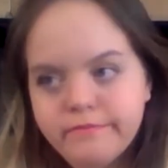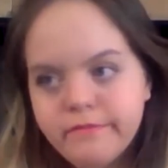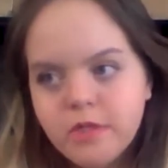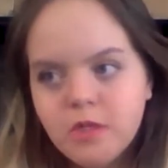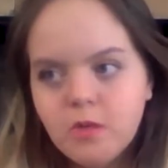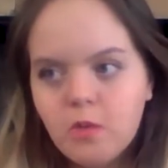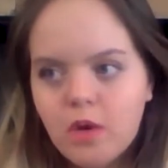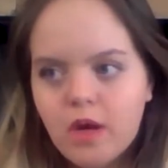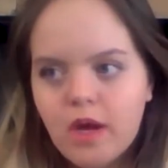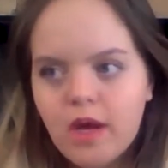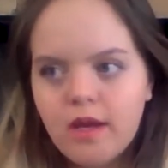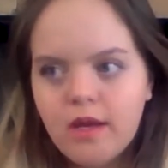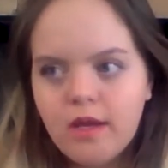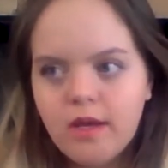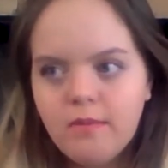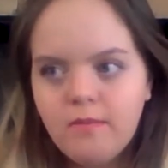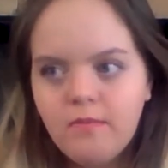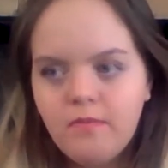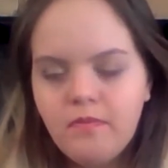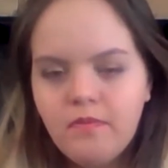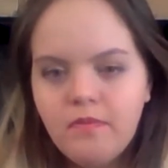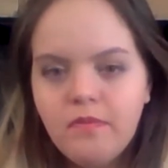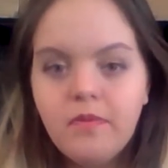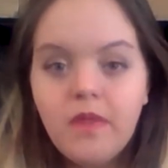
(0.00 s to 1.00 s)
That's what I
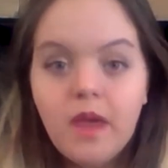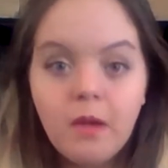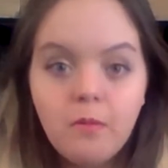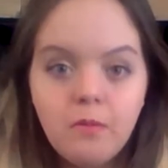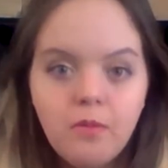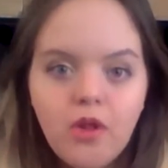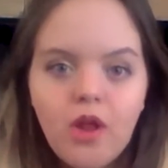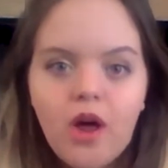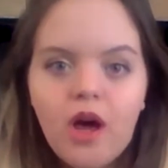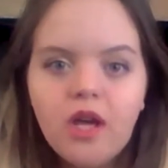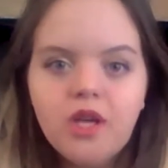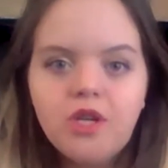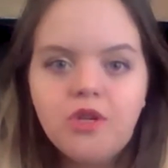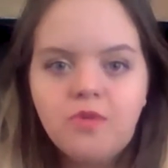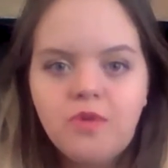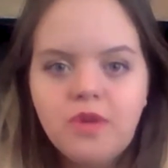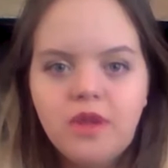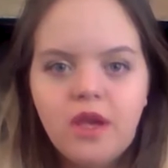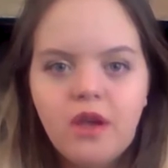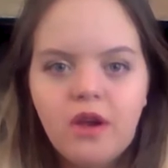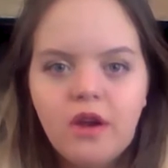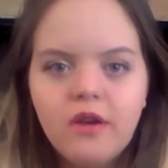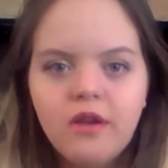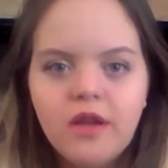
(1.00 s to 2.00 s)
did. They blush
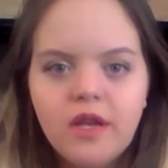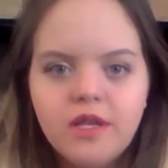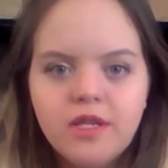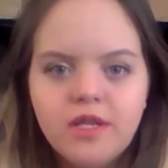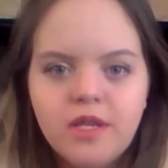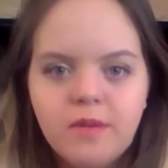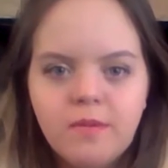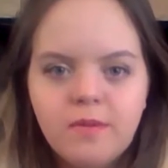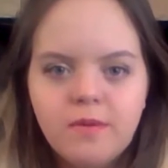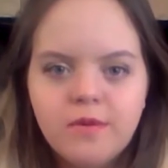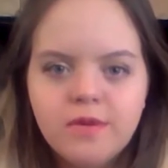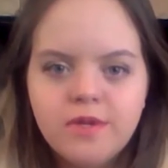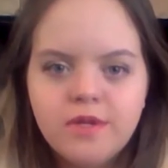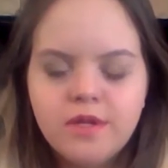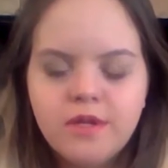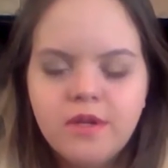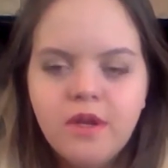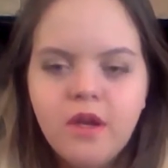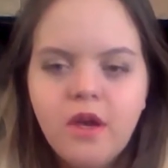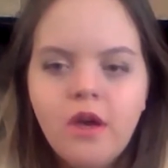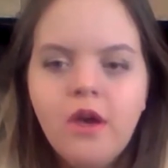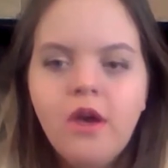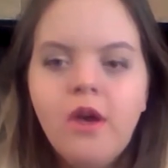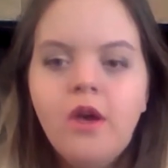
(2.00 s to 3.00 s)
when they are next to the
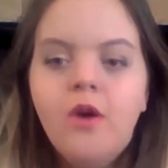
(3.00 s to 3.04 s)
person.